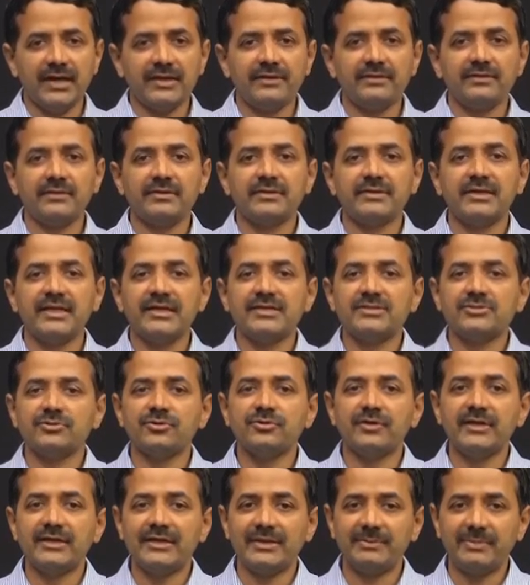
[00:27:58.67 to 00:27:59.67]
and they
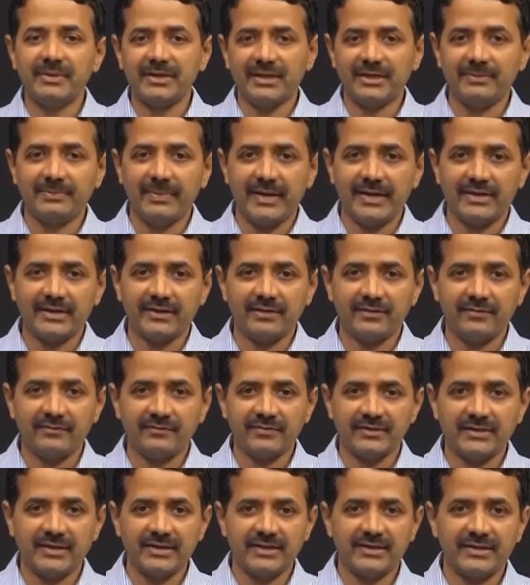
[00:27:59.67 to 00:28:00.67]
show a typical pattern
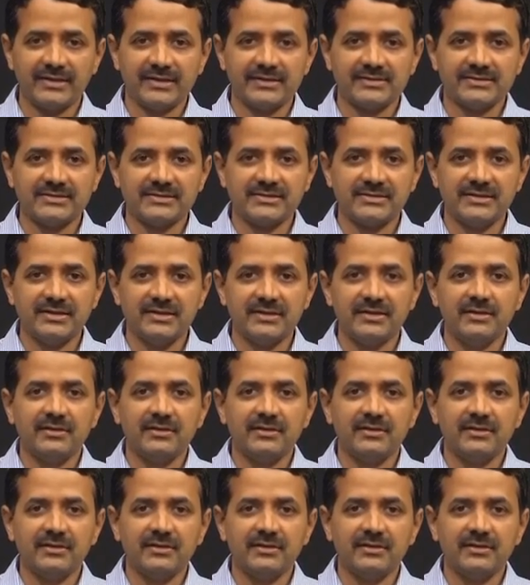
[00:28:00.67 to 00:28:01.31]
of inheritance.